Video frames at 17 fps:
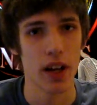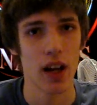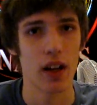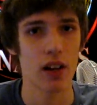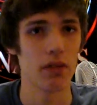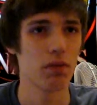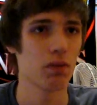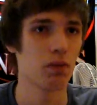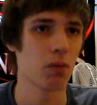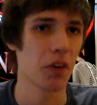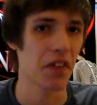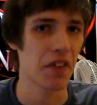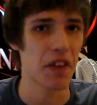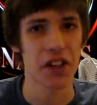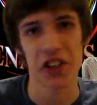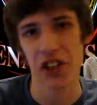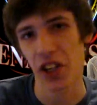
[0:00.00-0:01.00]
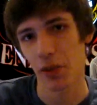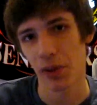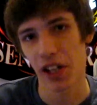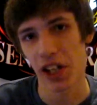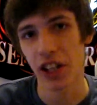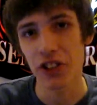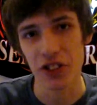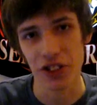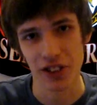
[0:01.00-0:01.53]
and we think you're going to
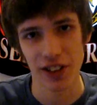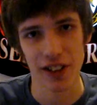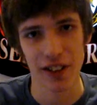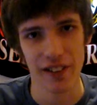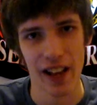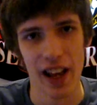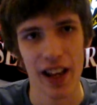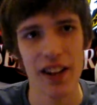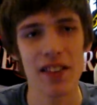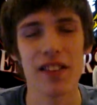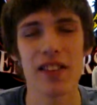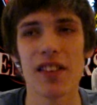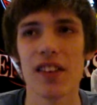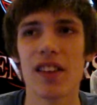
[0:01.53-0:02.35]
be interested in that.